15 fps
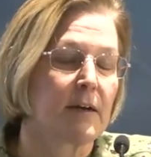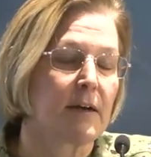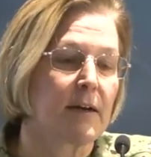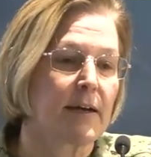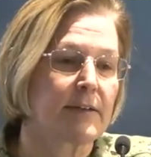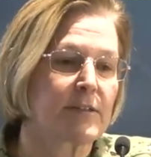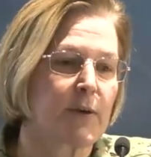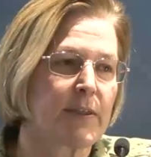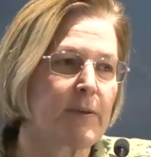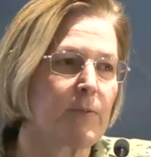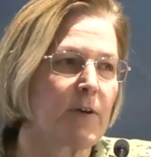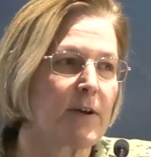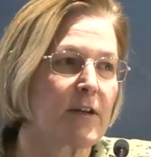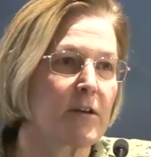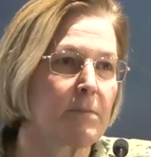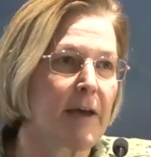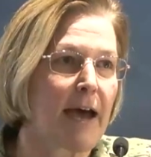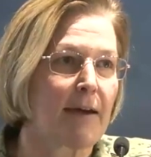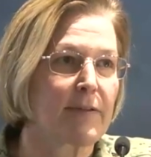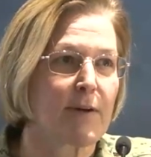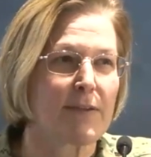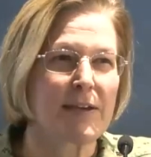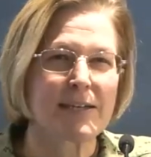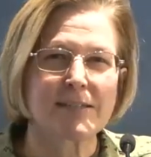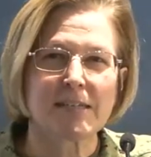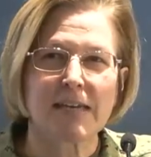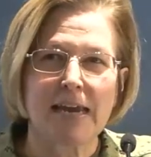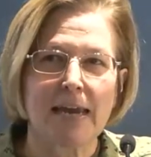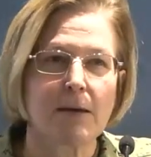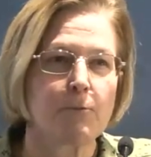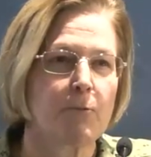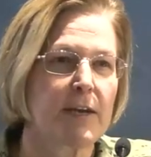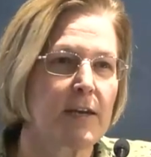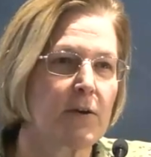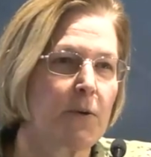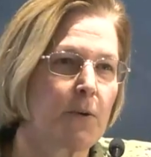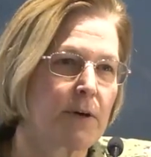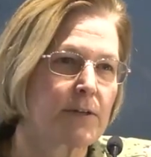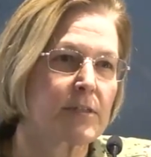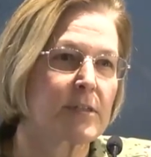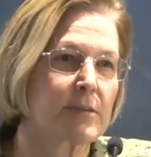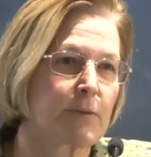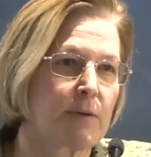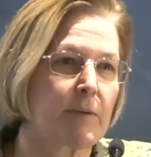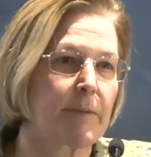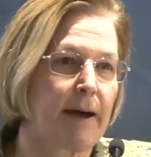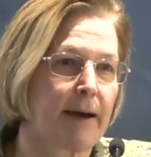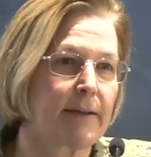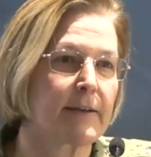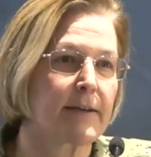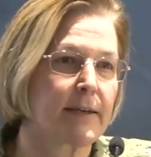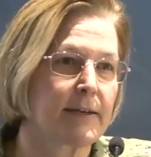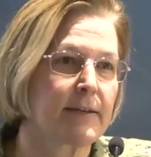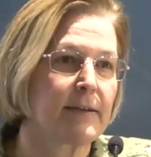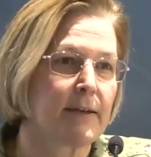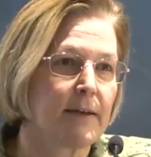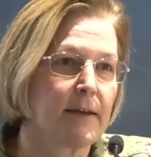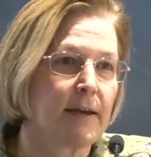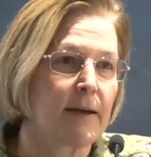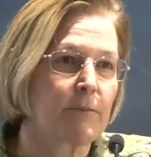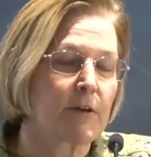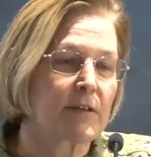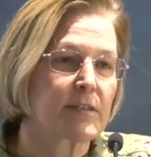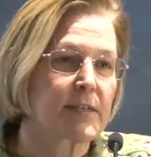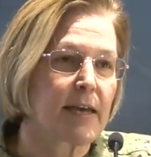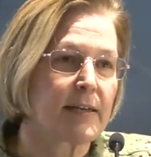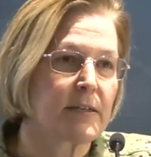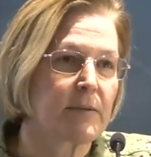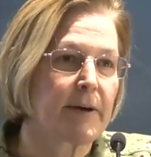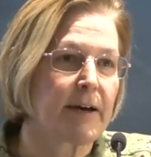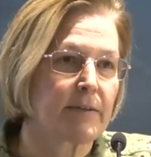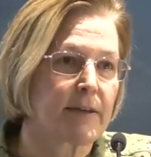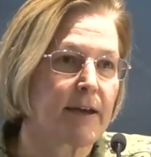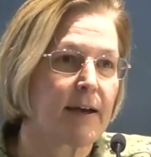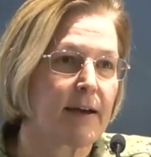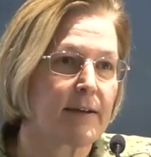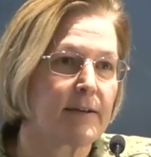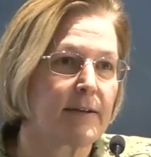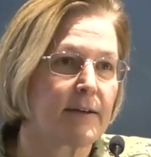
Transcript: Uh, so I think we're on a good path there. I think it's an eight-week course is what we're piloting, and we're excited about that.